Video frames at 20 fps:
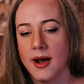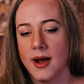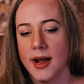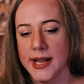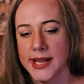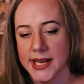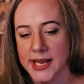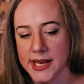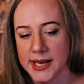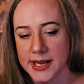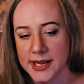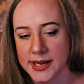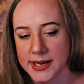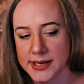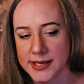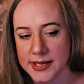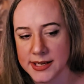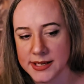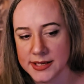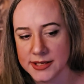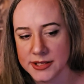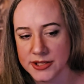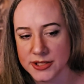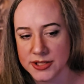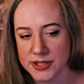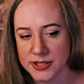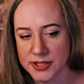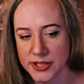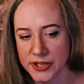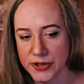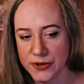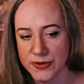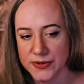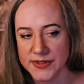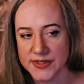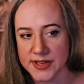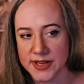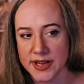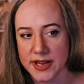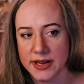I needed to
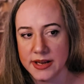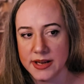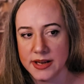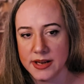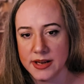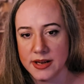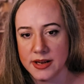use it